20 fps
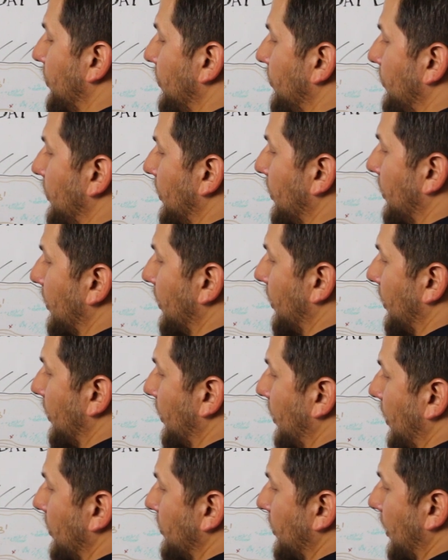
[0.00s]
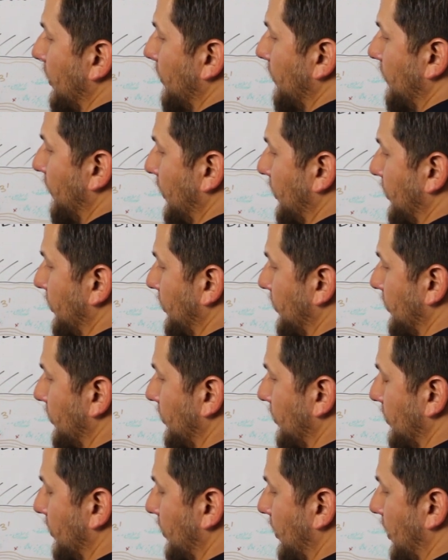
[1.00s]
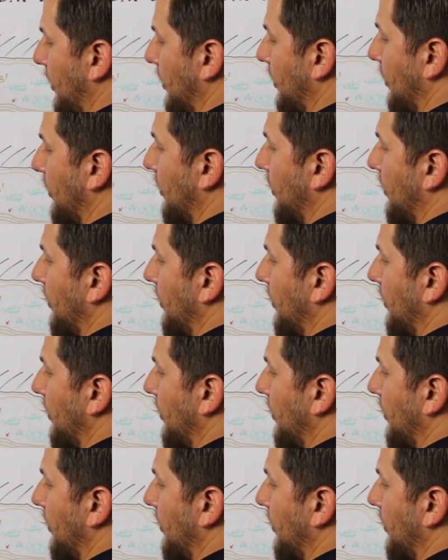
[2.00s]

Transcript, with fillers: two didn't get us any fish, okay?